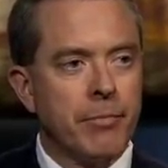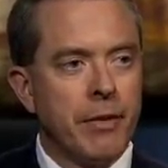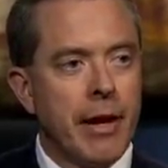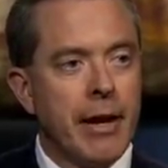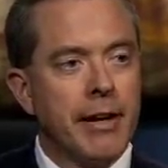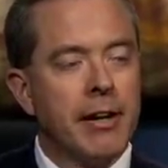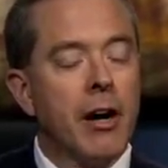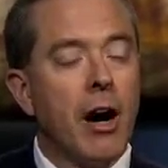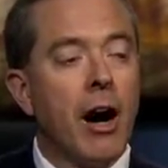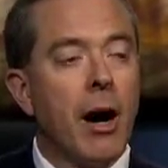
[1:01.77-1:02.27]

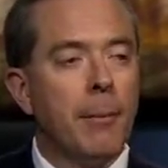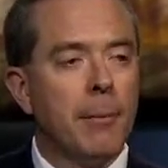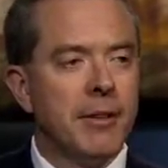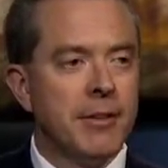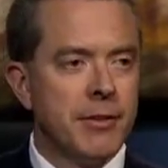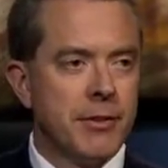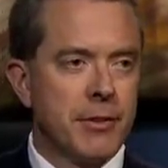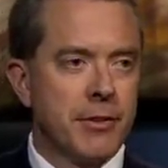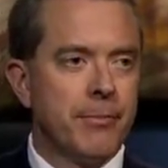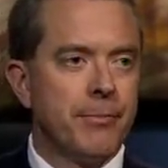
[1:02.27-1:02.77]
a
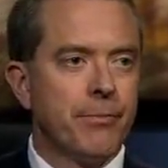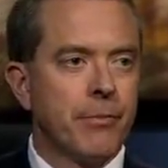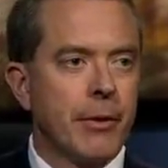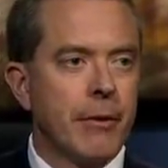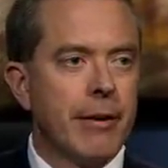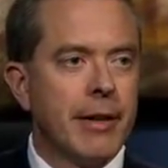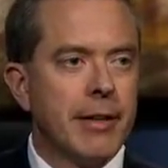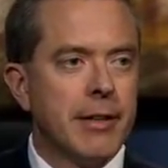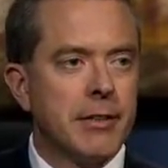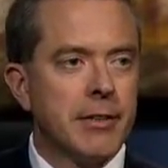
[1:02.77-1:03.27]
commons,
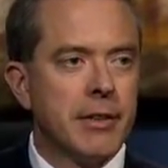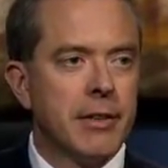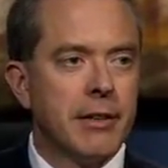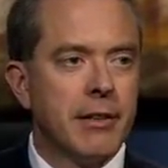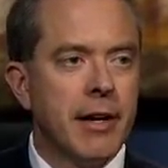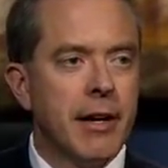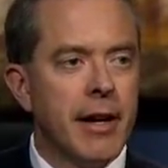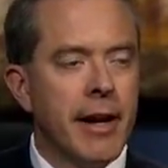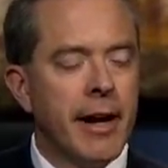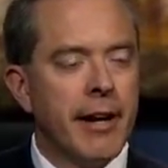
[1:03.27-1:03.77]
right? It's a,
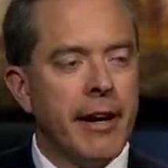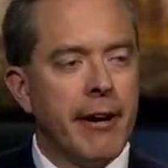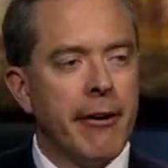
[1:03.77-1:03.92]
an